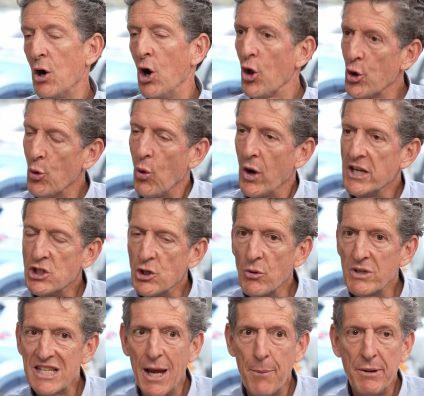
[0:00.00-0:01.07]
Otherwise, you know
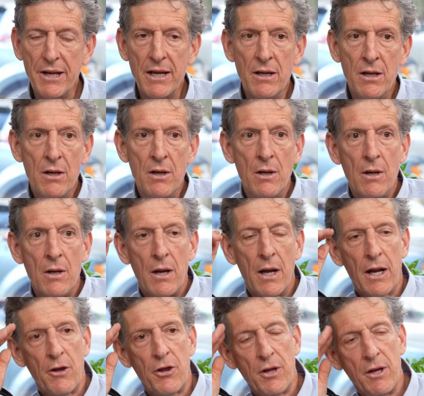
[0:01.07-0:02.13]
what's happening?
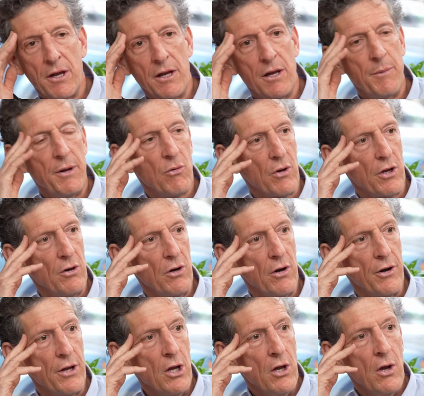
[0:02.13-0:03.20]
And I, it hit me really
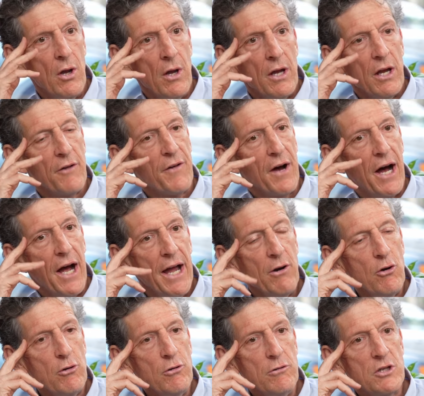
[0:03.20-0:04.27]
hard. If I
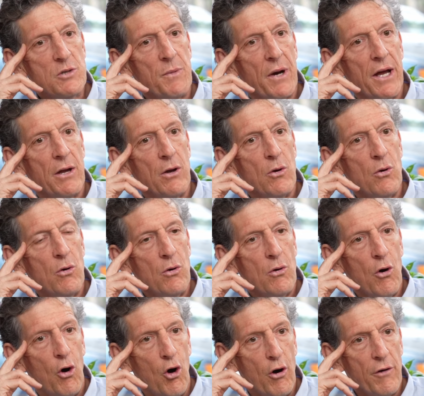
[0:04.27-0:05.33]
lose my
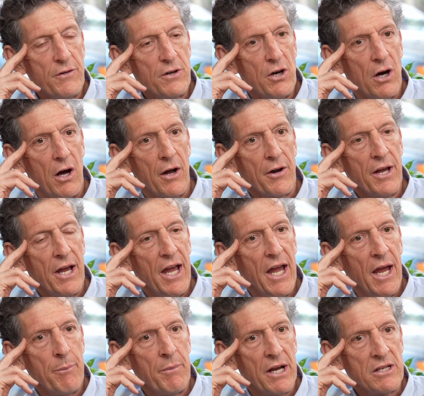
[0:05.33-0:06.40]
awe of God
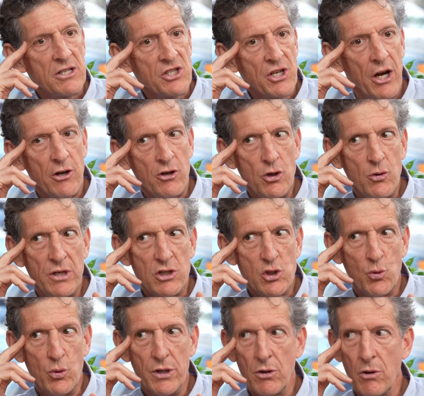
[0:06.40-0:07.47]
and my desire to do
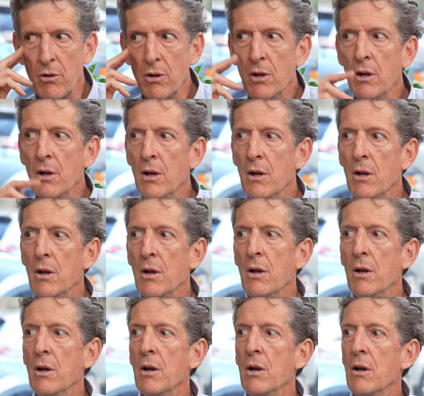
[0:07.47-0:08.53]
his will,
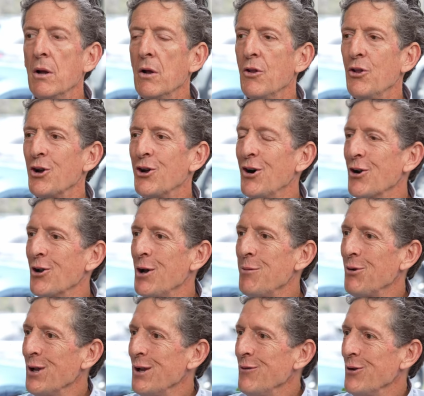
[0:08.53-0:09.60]
the God I
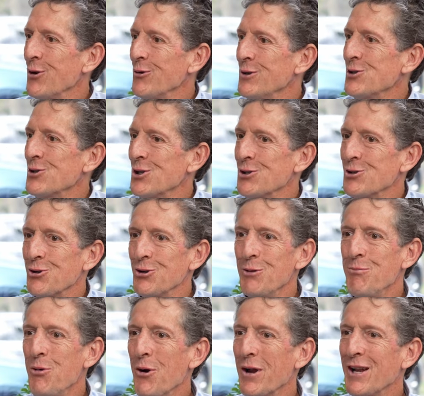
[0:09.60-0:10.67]
believe in always says,
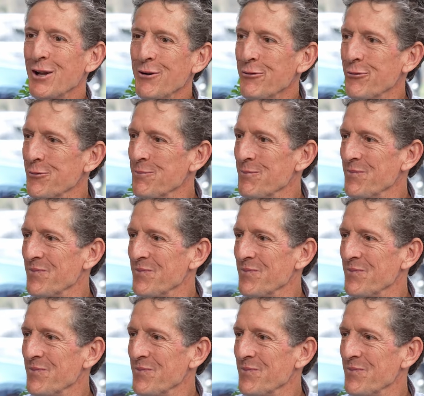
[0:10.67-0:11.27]
good boy, Cliff.